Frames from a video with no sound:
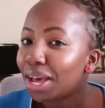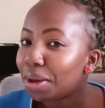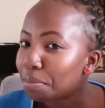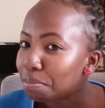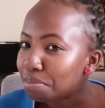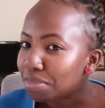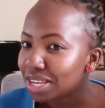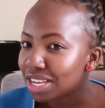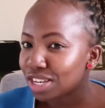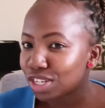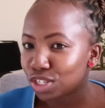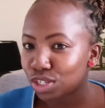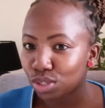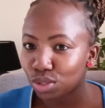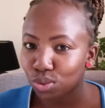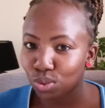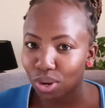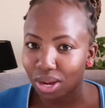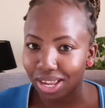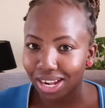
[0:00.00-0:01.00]
make
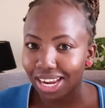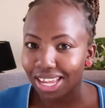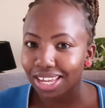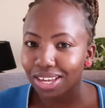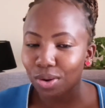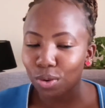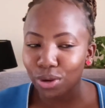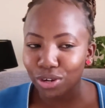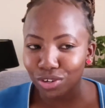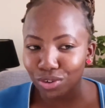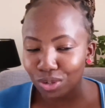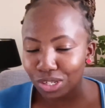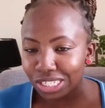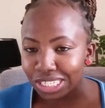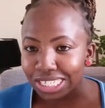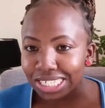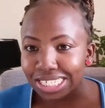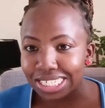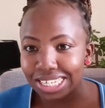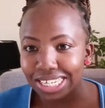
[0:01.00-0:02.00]
sure, like when you're
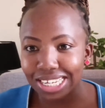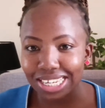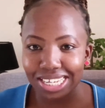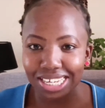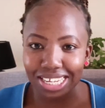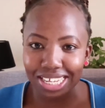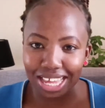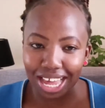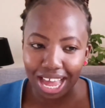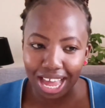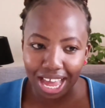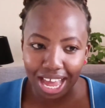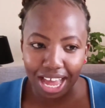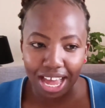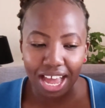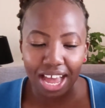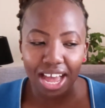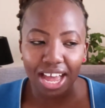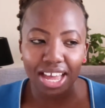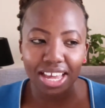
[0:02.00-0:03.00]
still
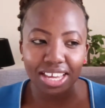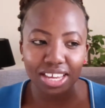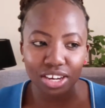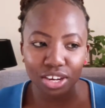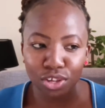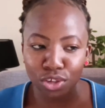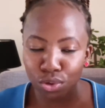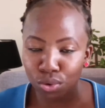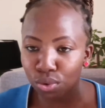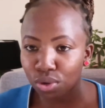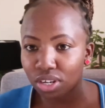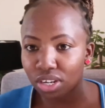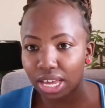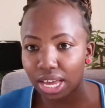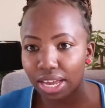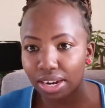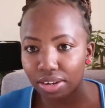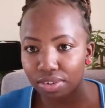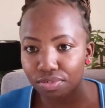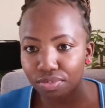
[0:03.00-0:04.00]
in uni,
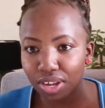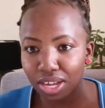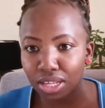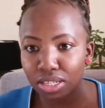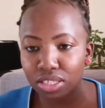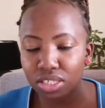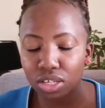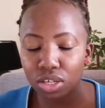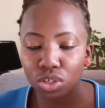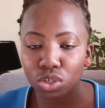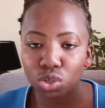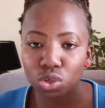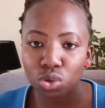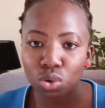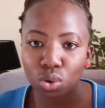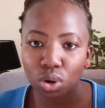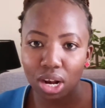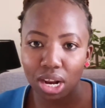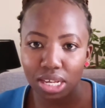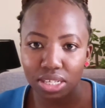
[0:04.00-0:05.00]
advancing to
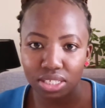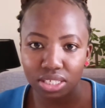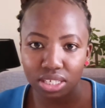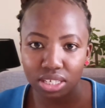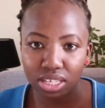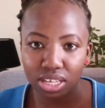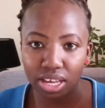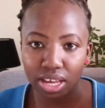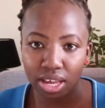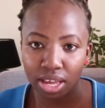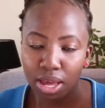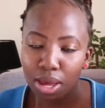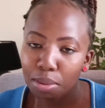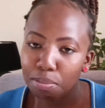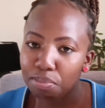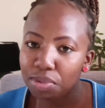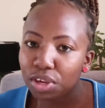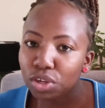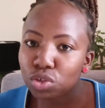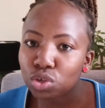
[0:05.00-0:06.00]
your last year,
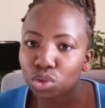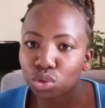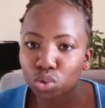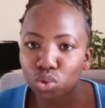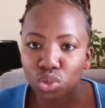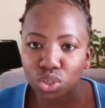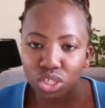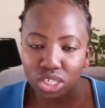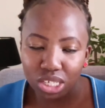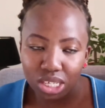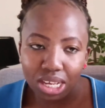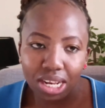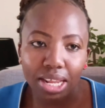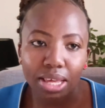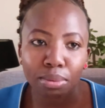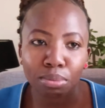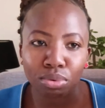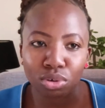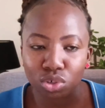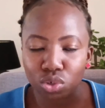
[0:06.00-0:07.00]
make sure you're still
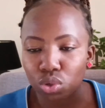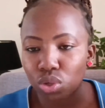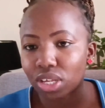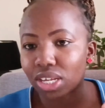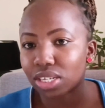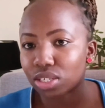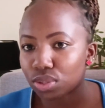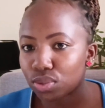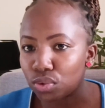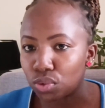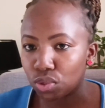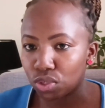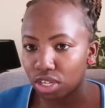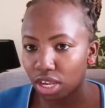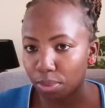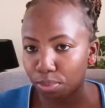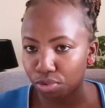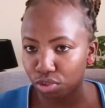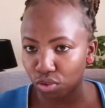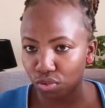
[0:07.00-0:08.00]
able to get those
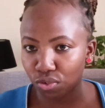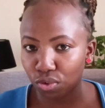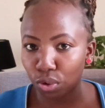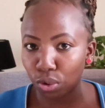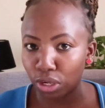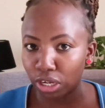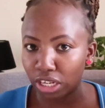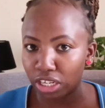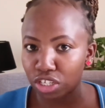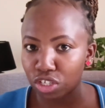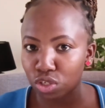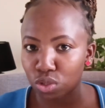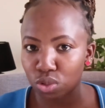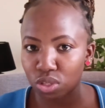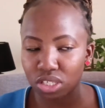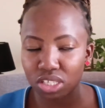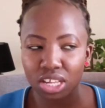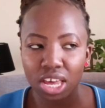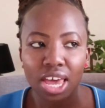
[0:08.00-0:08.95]
types of connections,